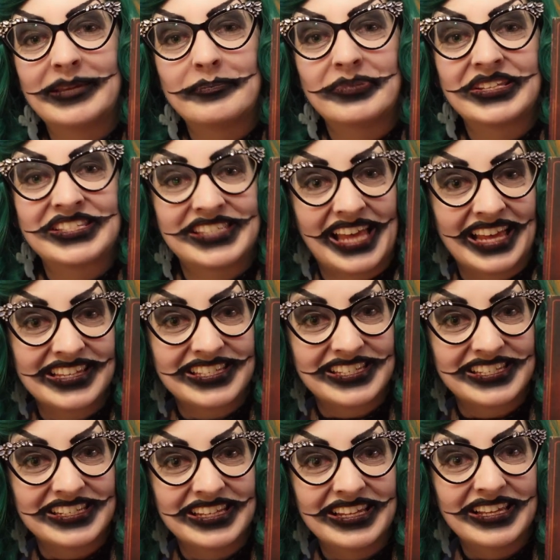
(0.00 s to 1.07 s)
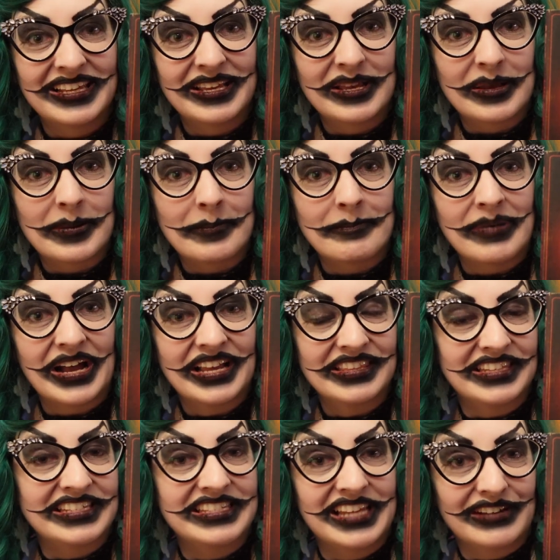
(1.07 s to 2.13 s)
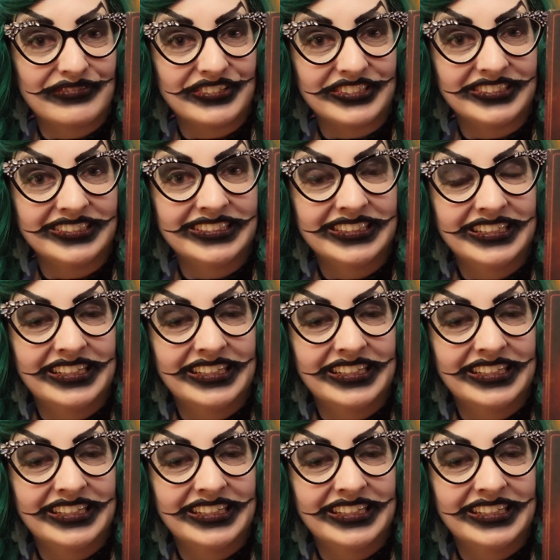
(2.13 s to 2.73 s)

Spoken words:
possessed by the devil.